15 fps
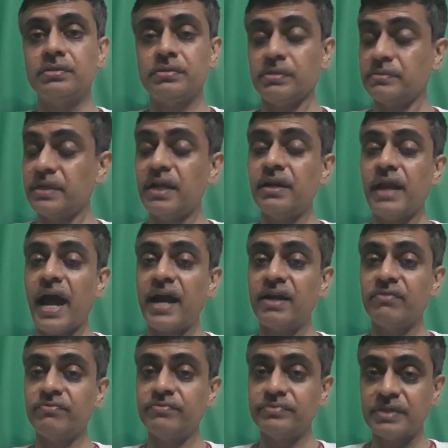they
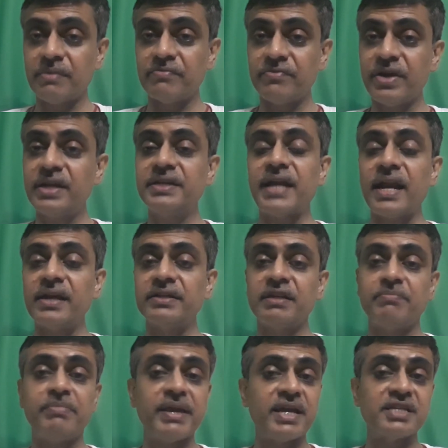had some very
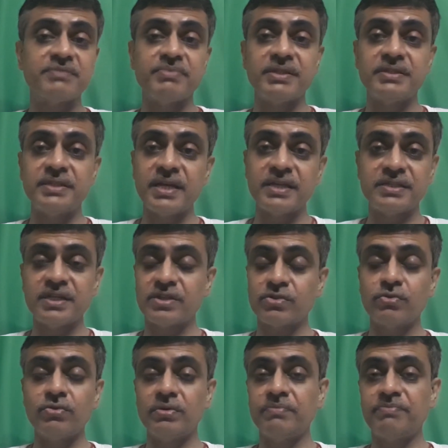talented players that they just
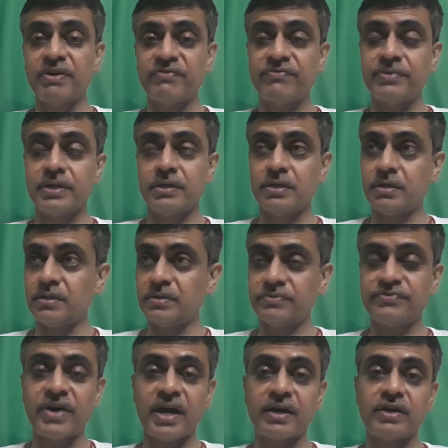couldn't
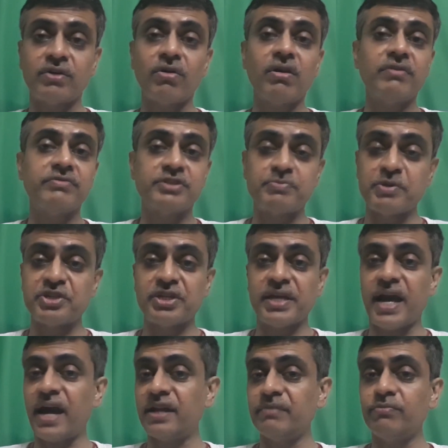fire at all. Especially
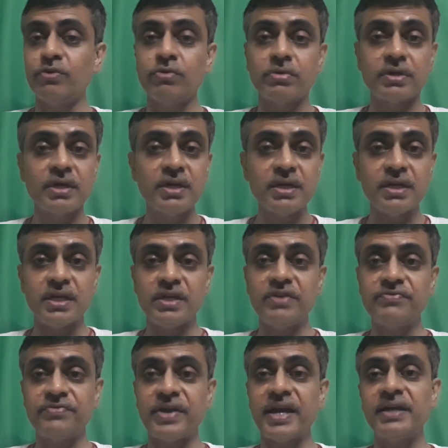Harry Brook, he
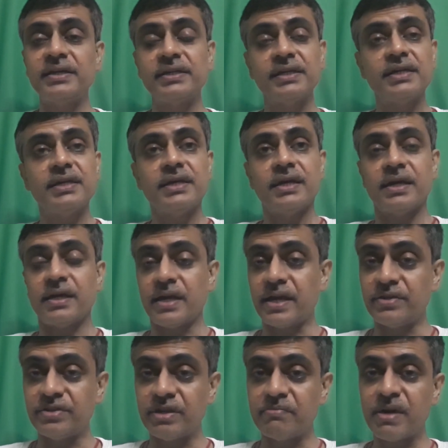failed.
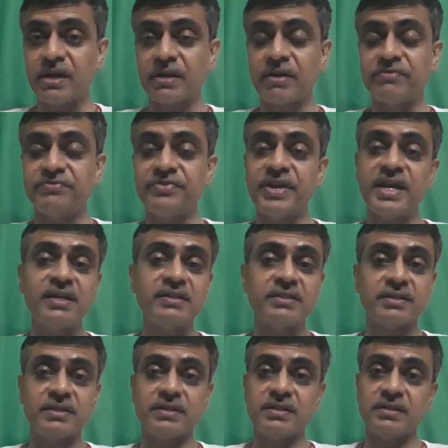Adrian Makram failed.
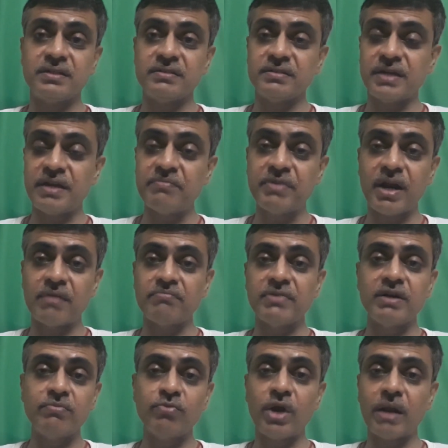
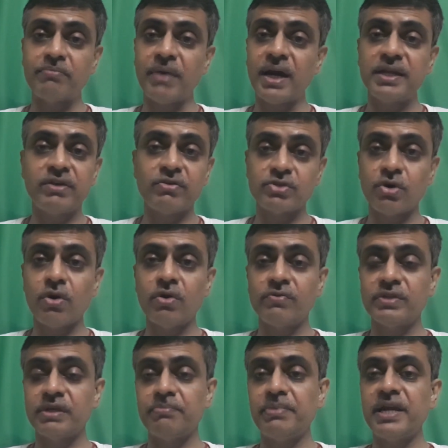Imran Malik was all
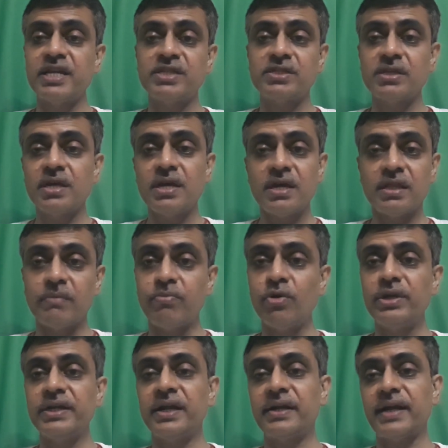over the place. The
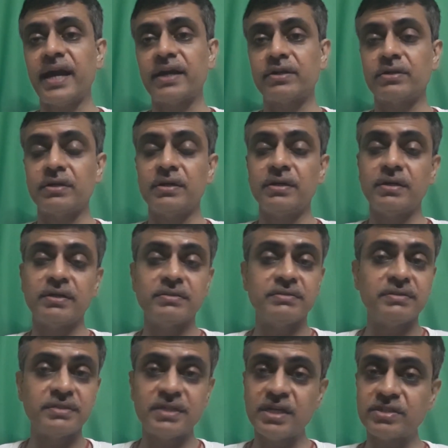bowling attack
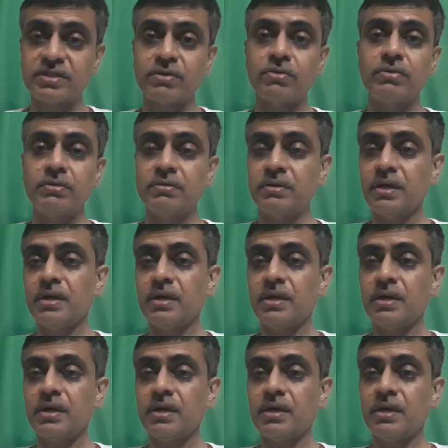just couldn't